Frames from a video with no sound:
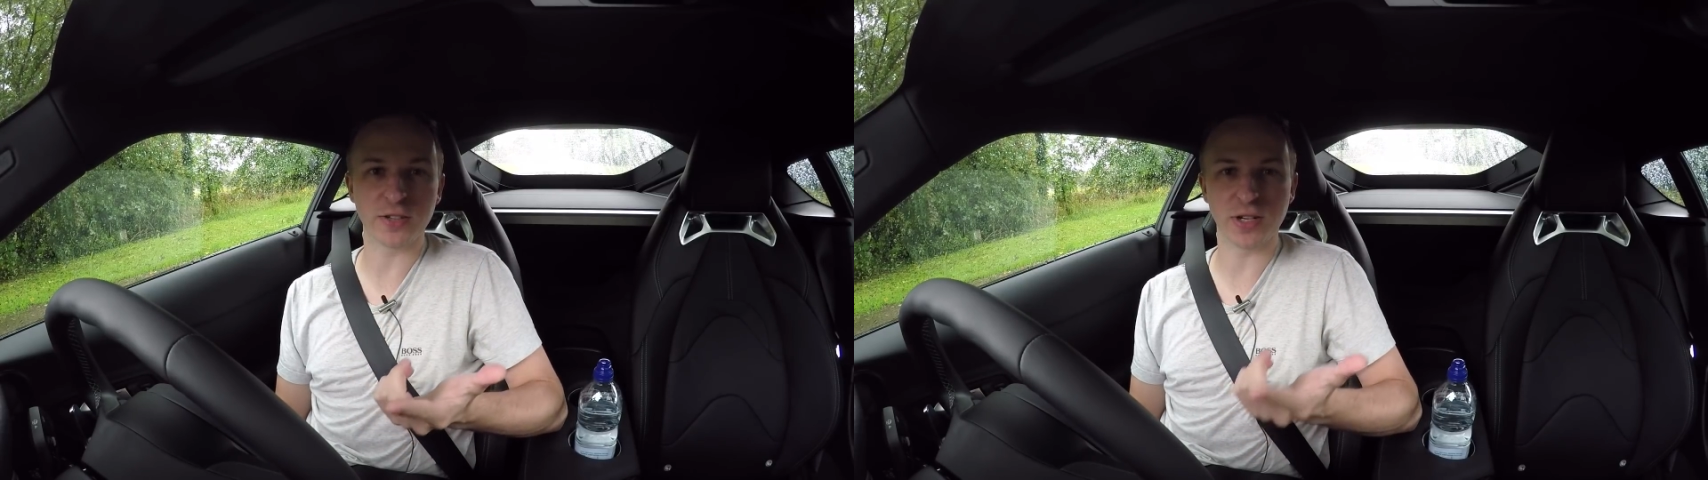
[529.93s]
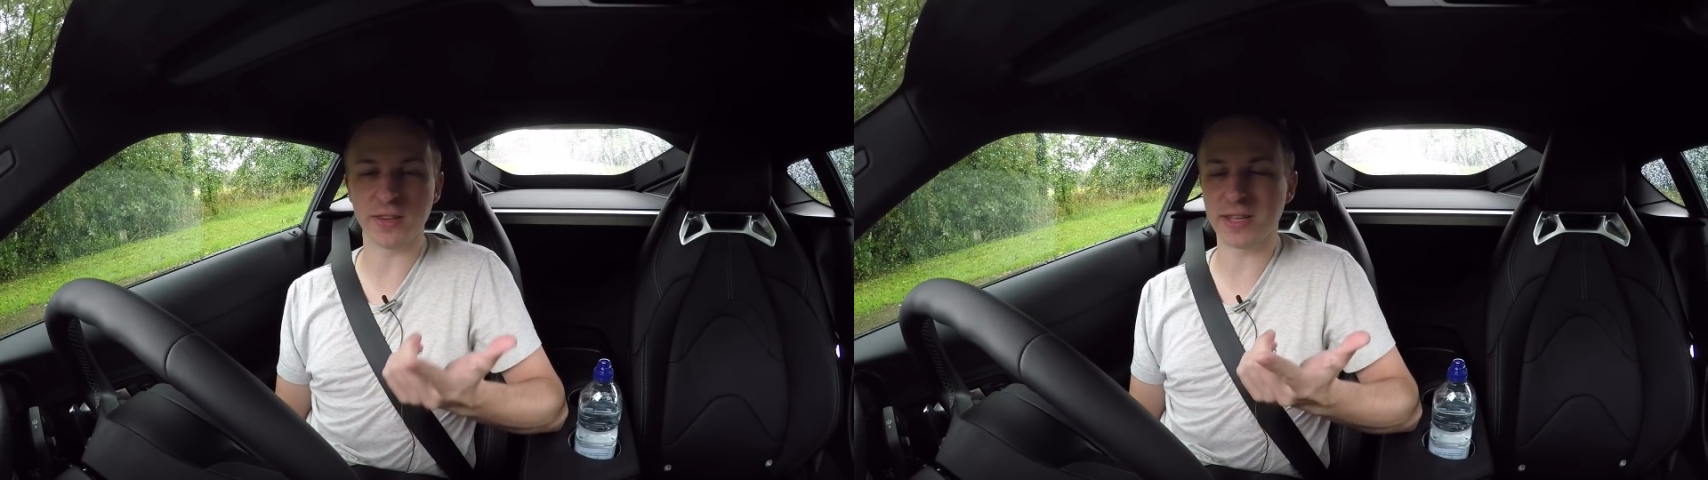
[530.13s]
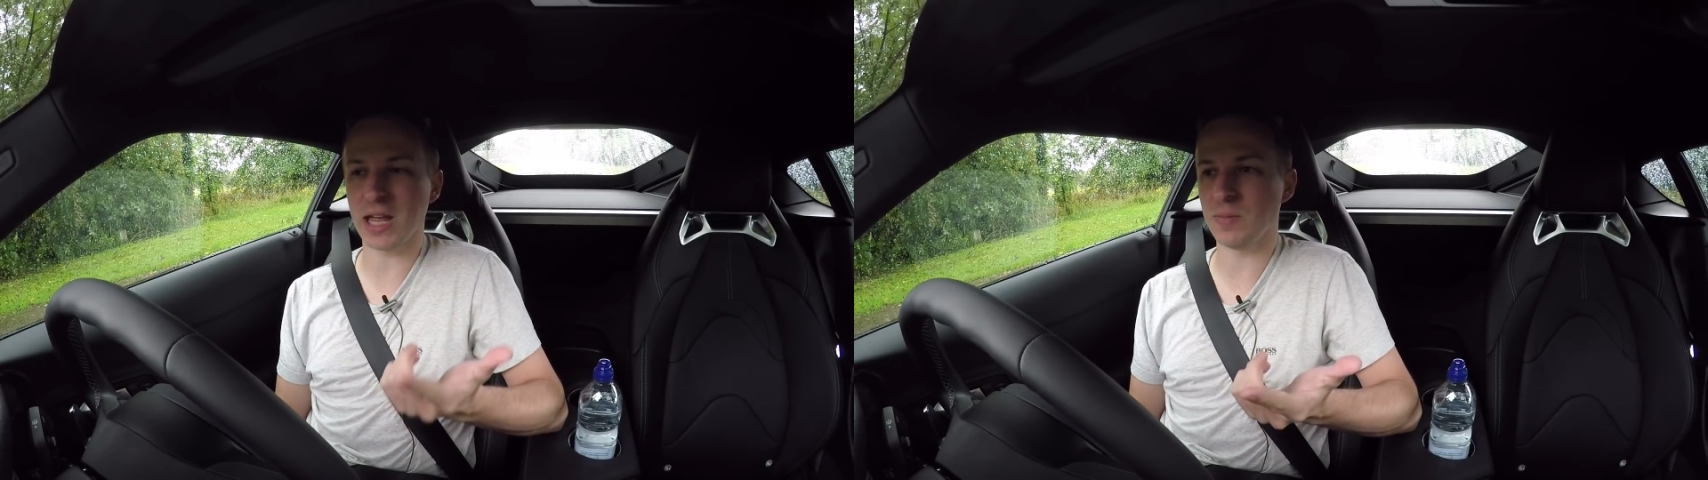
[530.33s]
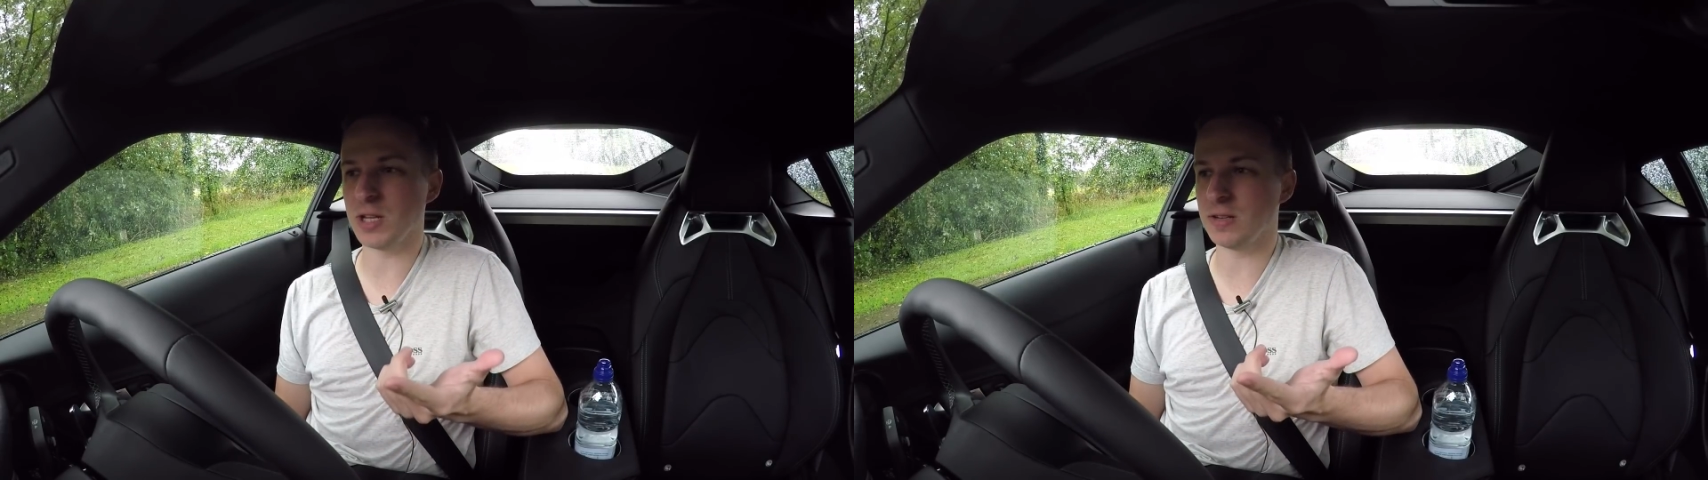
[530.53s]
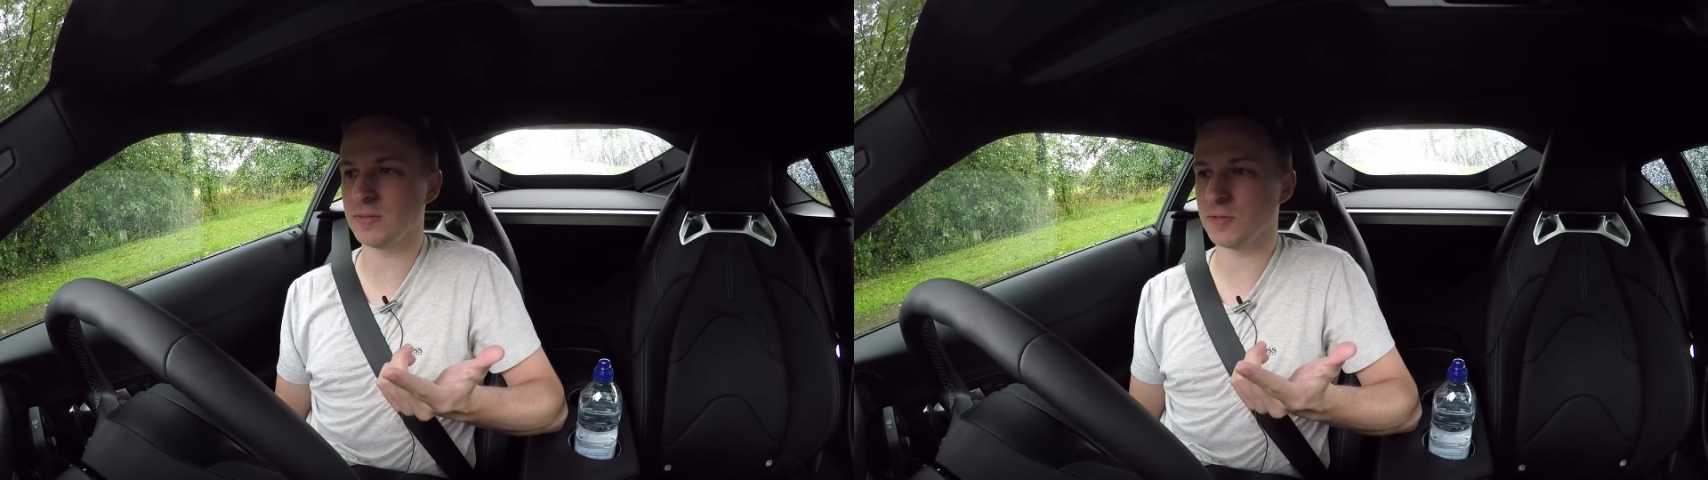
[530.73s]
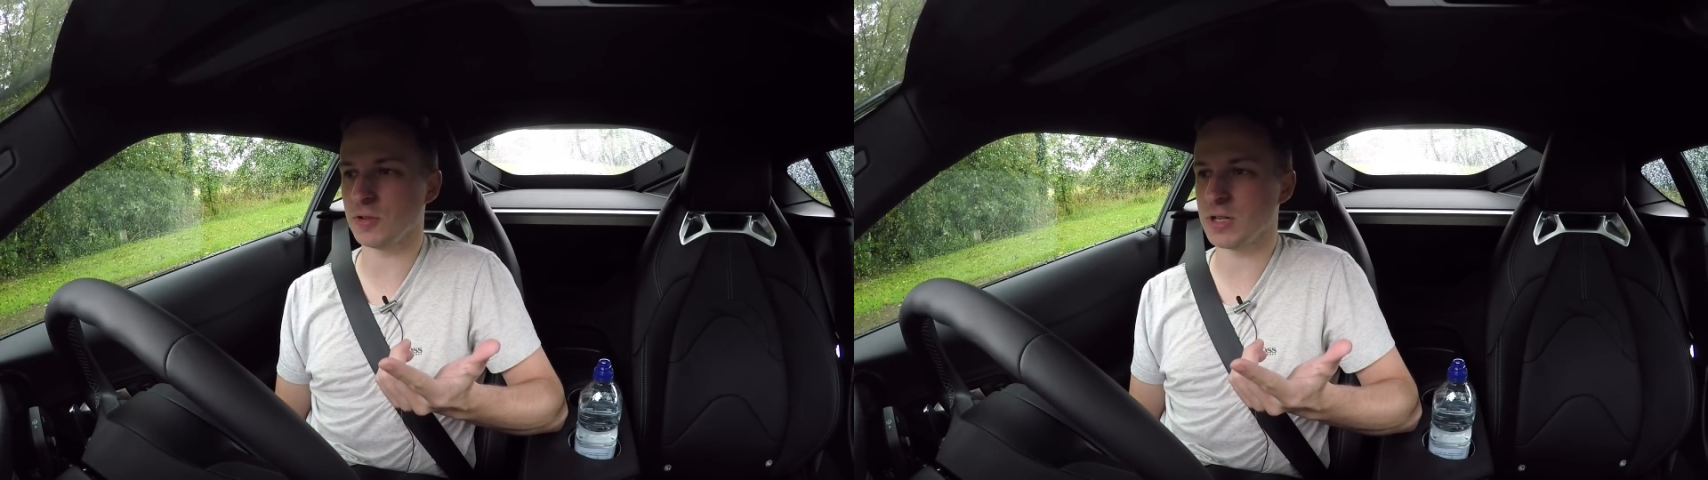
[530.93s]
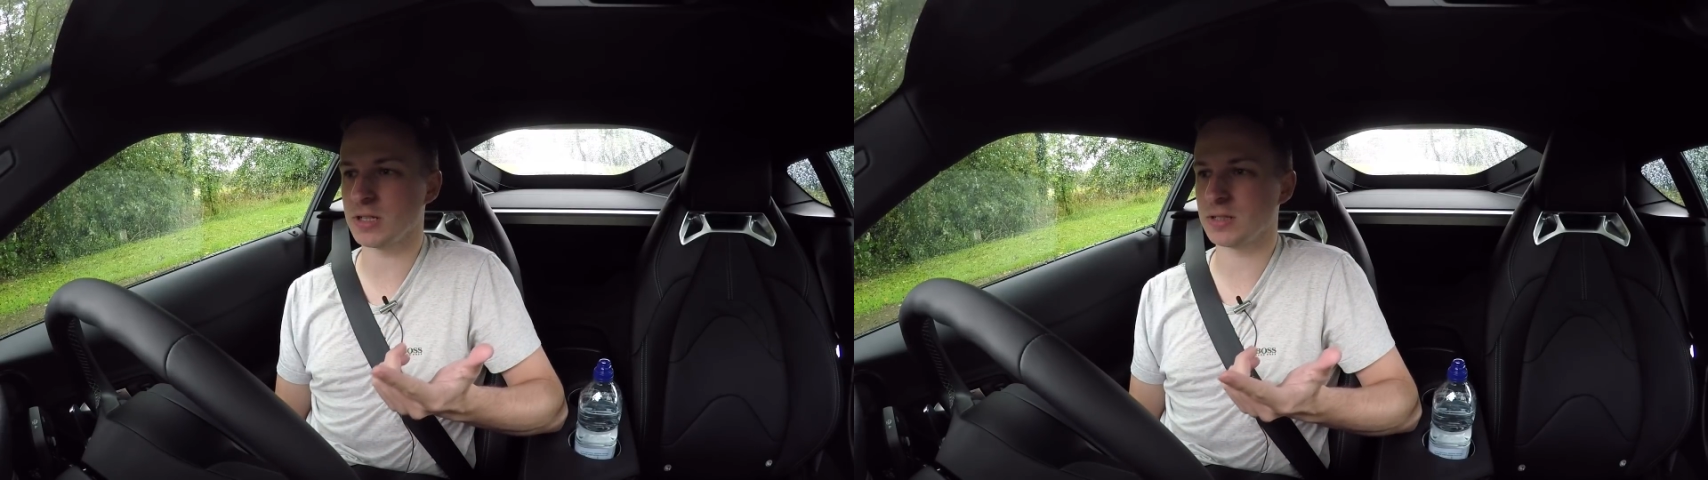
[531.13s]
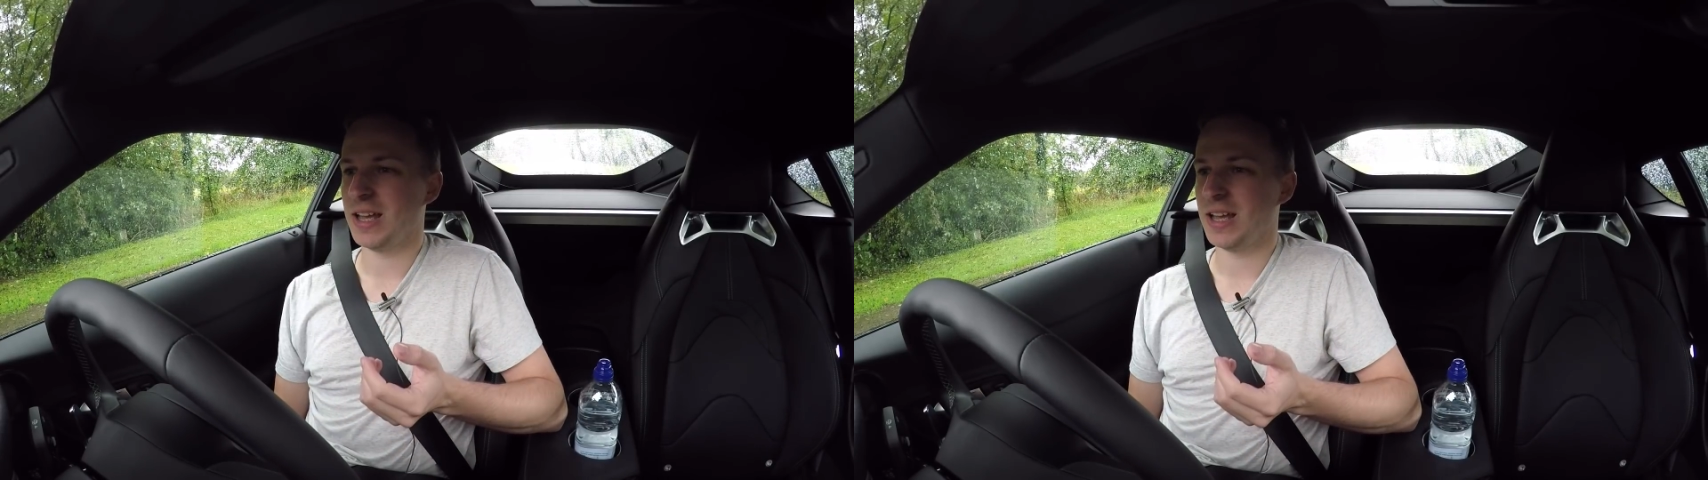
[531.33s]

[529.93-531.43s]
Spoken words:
traded the Cayman in for it.